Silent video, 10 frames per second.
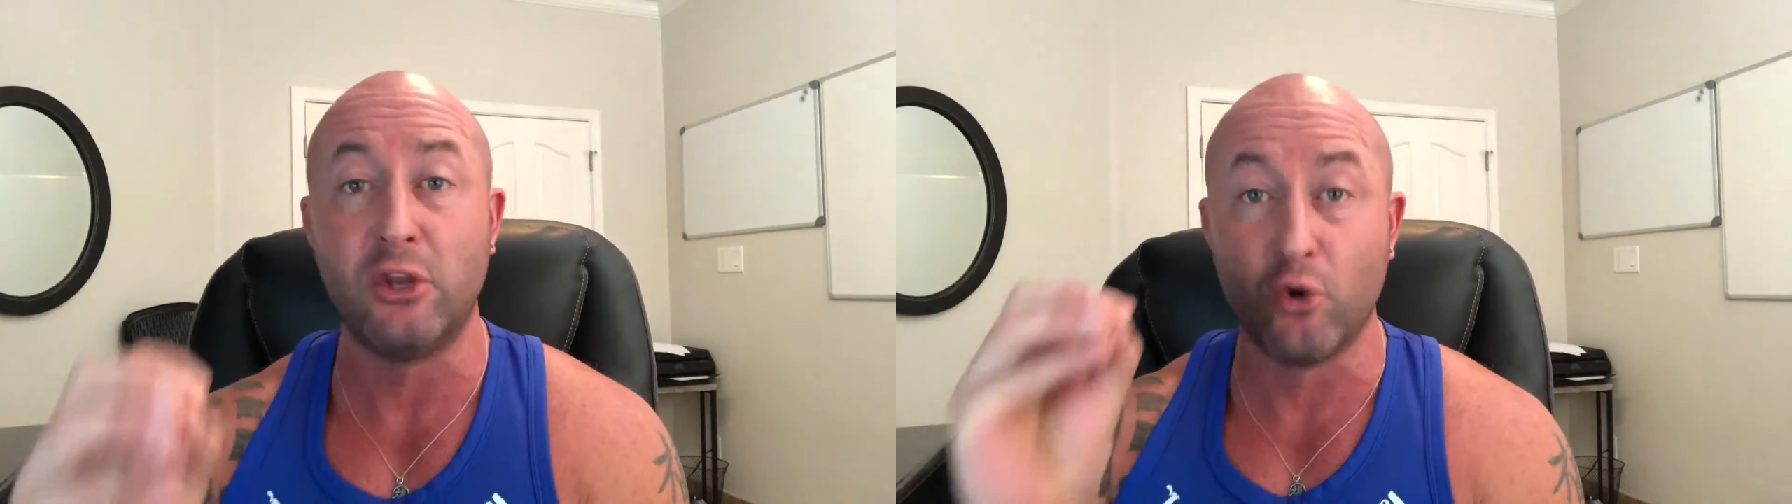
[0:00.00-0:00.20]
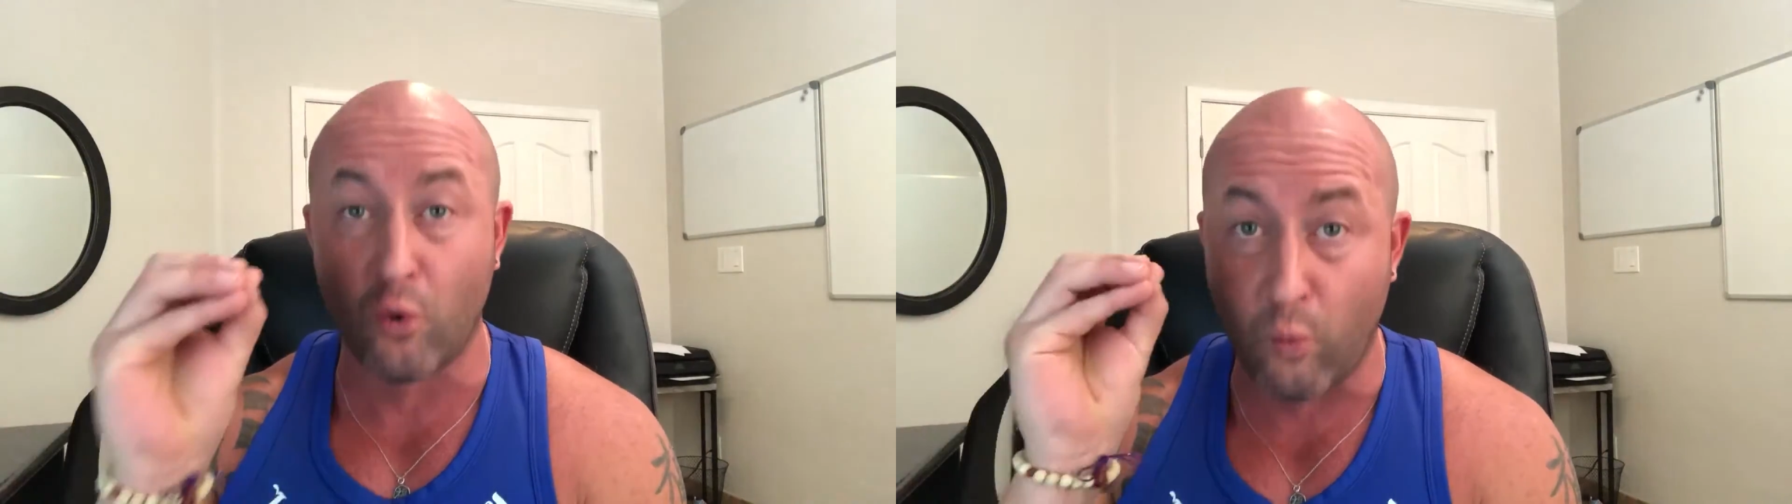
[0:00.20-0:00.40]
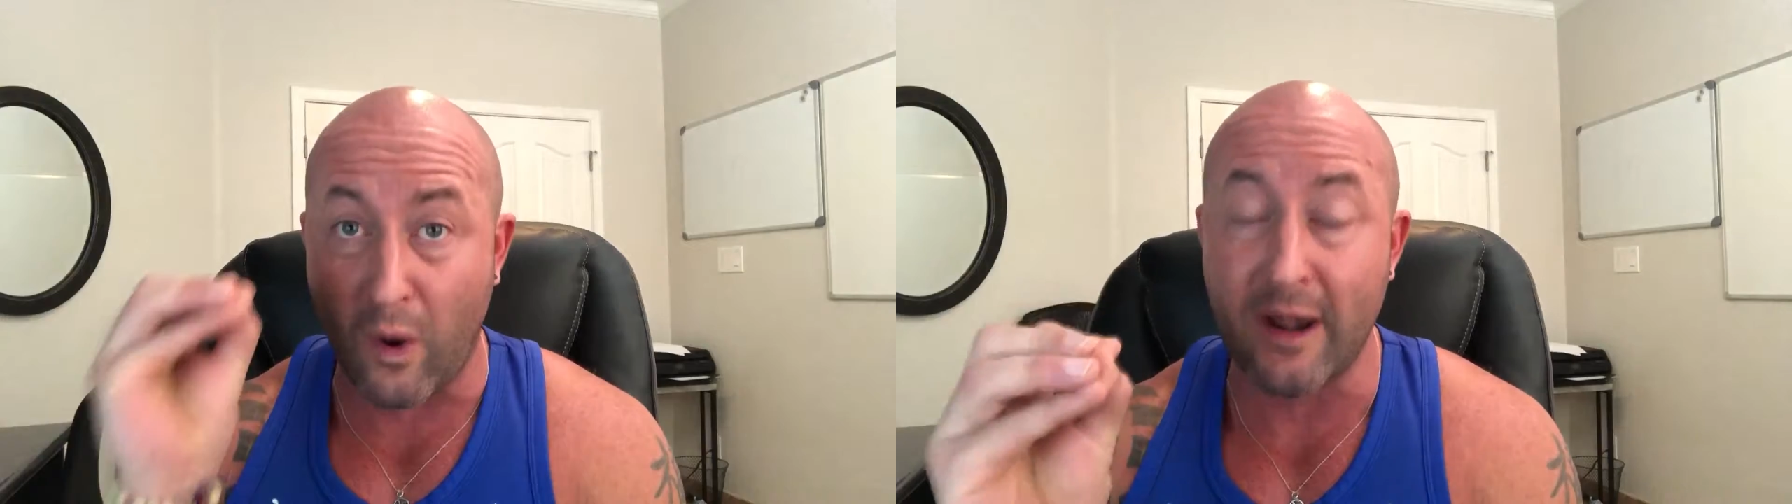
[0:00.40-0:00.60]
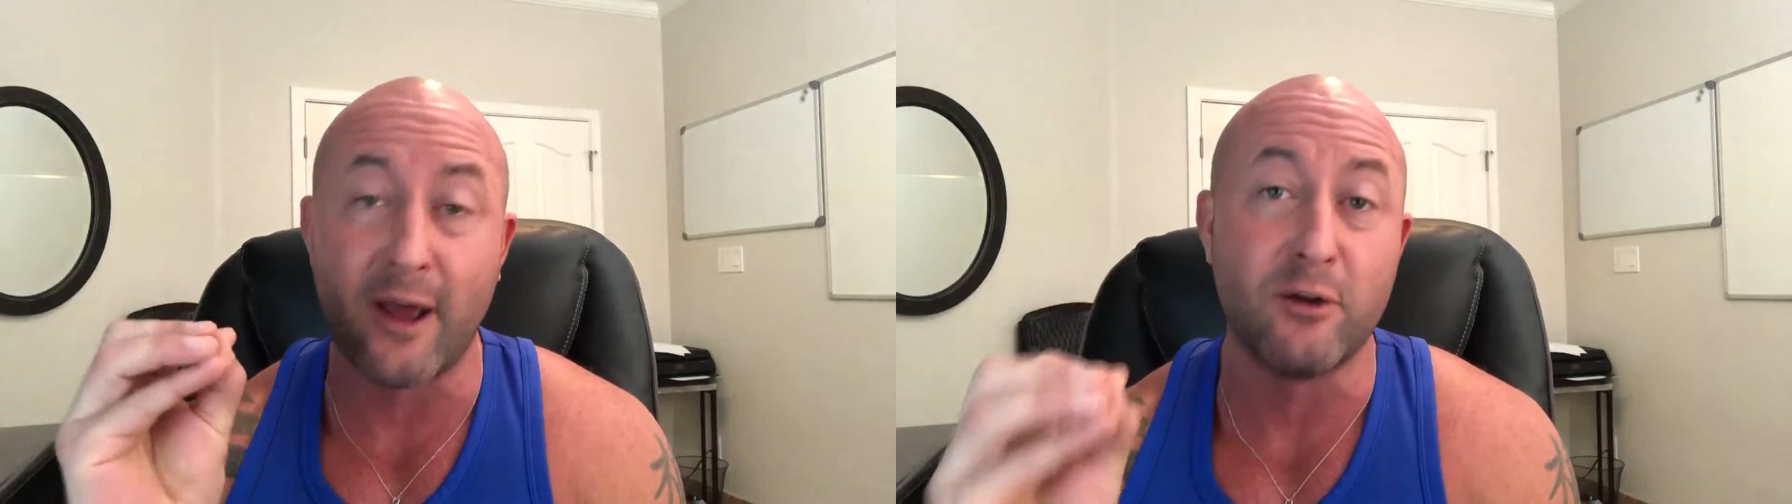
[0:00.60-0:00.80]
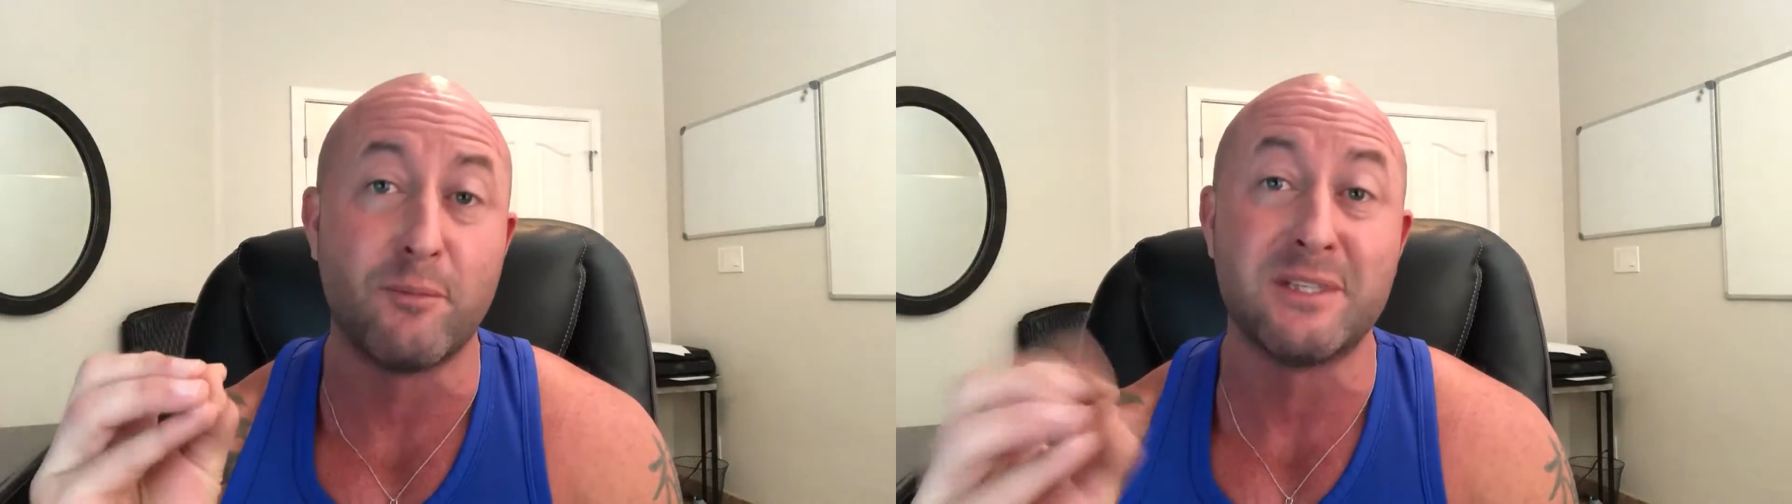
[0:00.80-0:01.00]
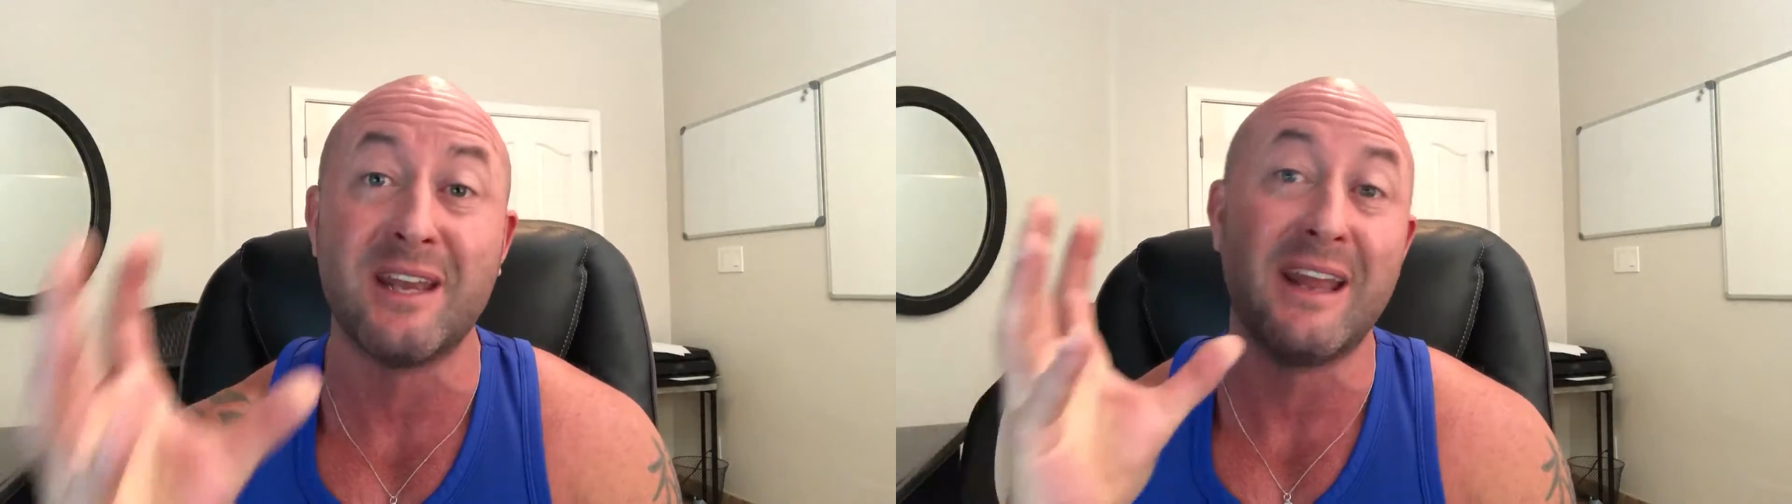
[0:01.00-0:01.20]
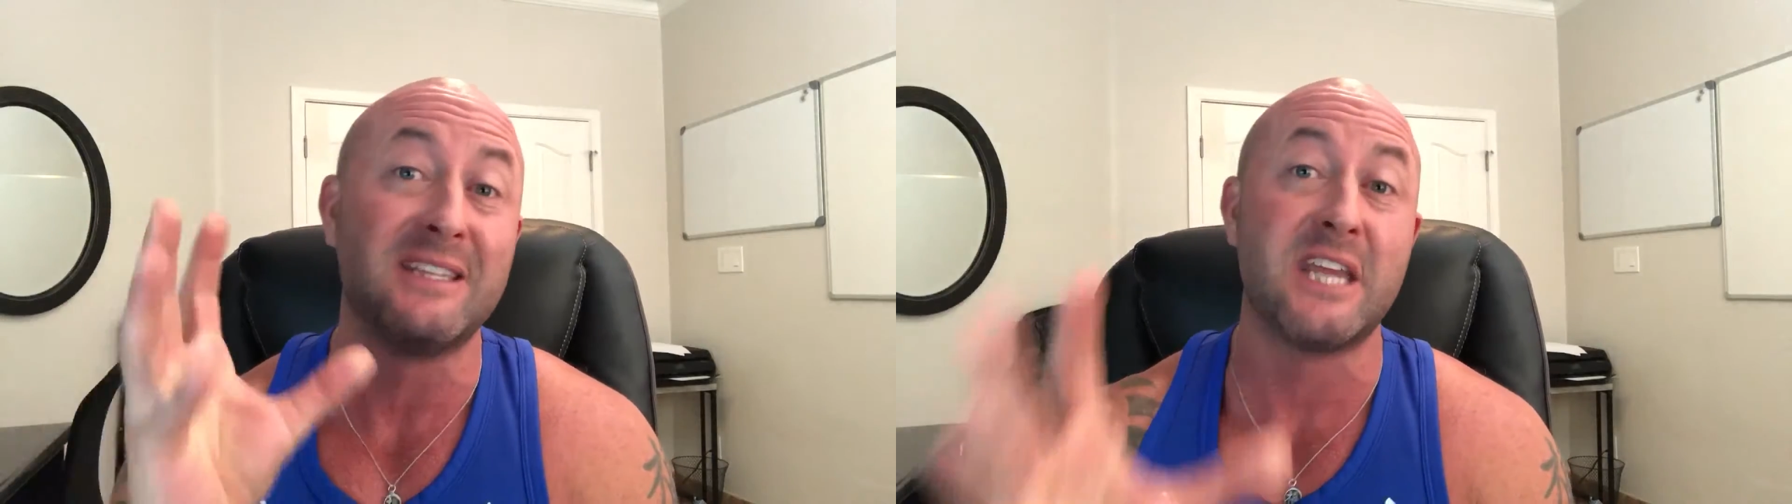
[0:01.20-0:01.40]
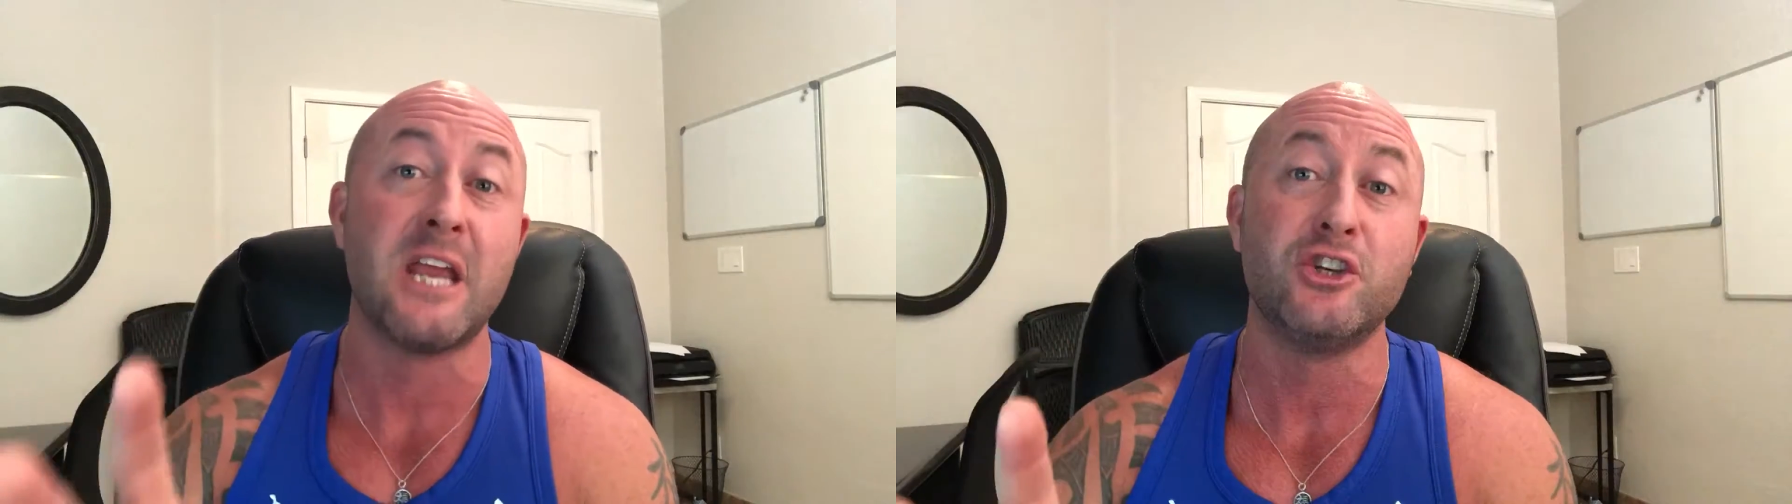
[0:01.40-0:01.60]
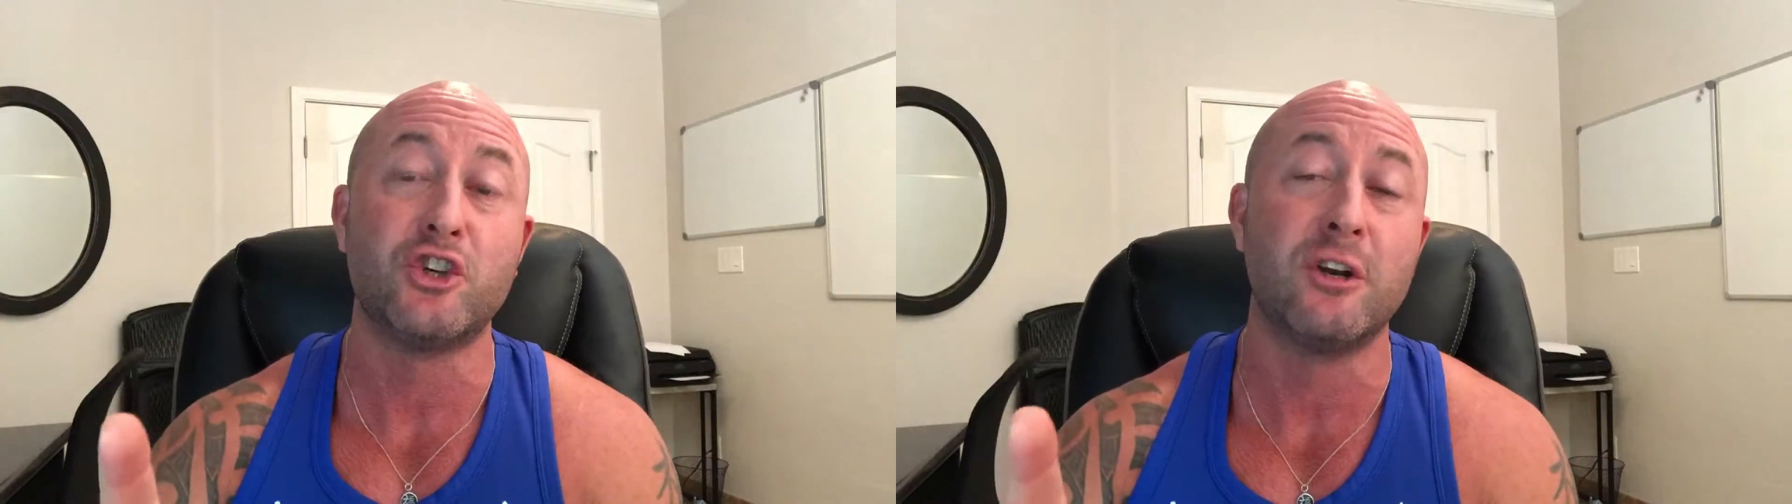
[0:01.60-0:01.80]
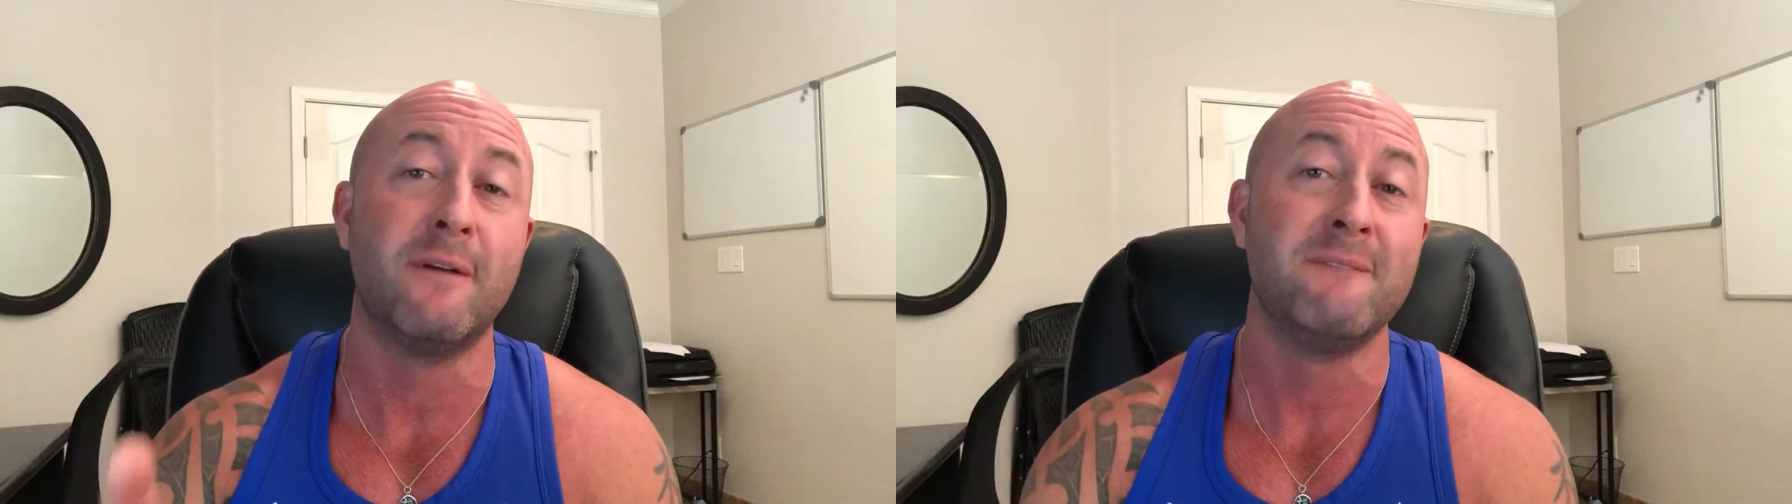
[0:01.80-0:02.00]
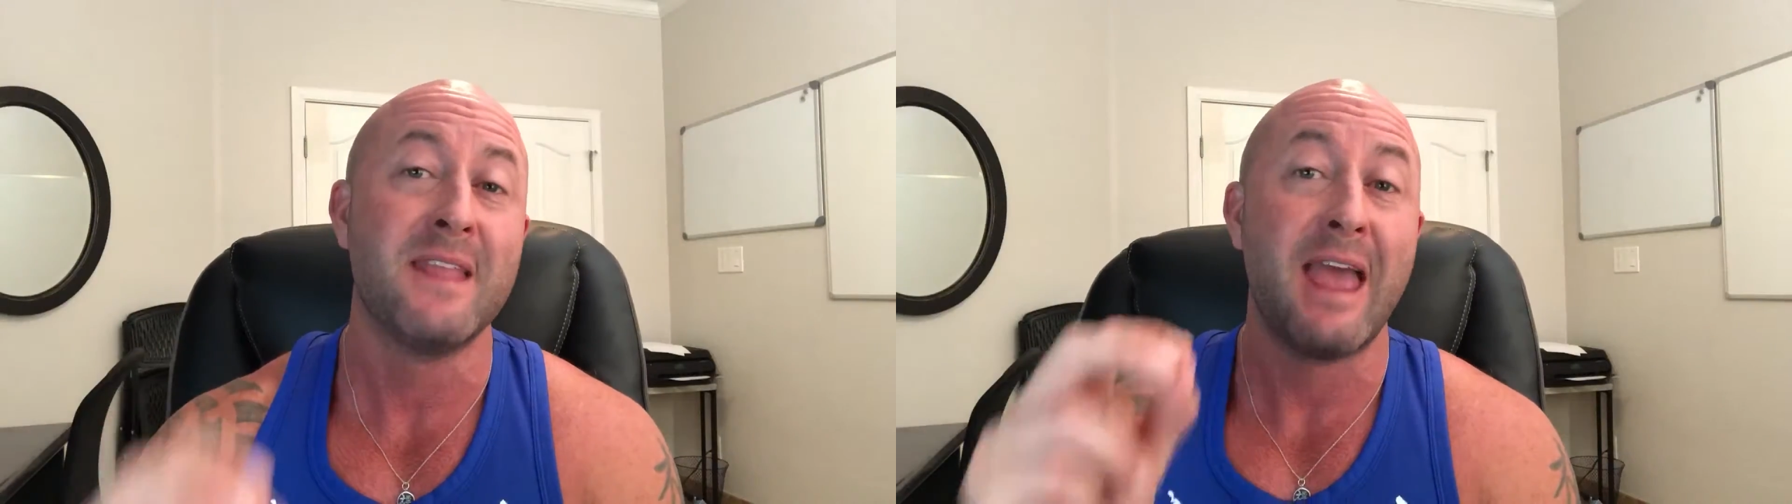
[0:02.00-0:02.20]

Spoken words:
your 100% attention